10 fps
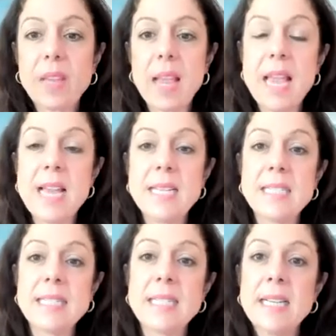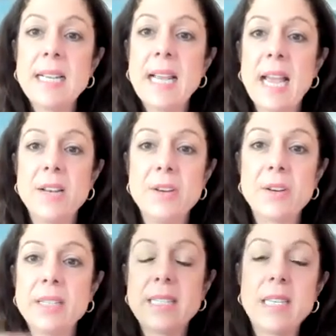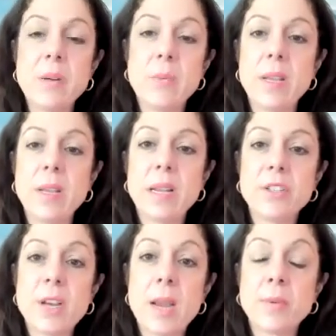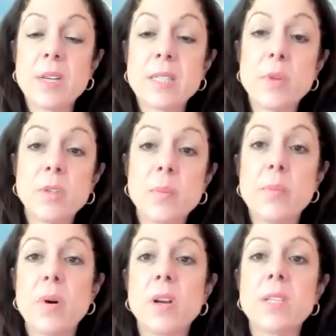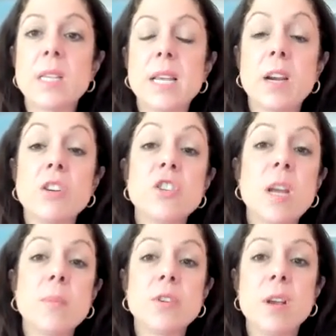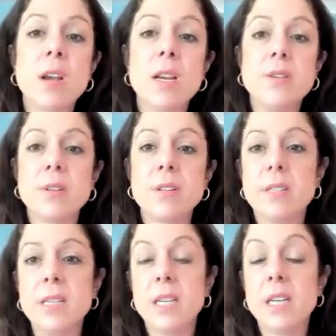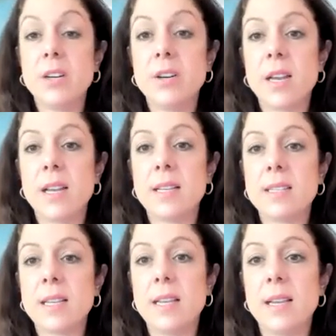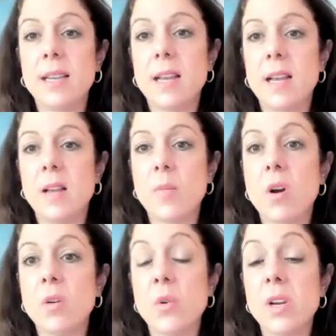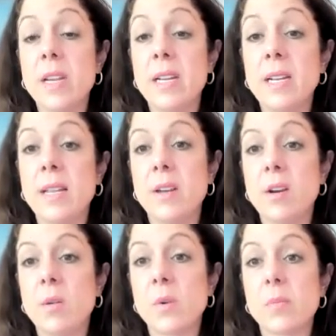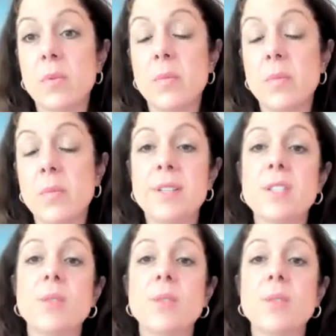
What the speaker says: And you can see when a chapter has multiple parts, like our chapter 9, you can see here has a artwork in it and the artwork permissions.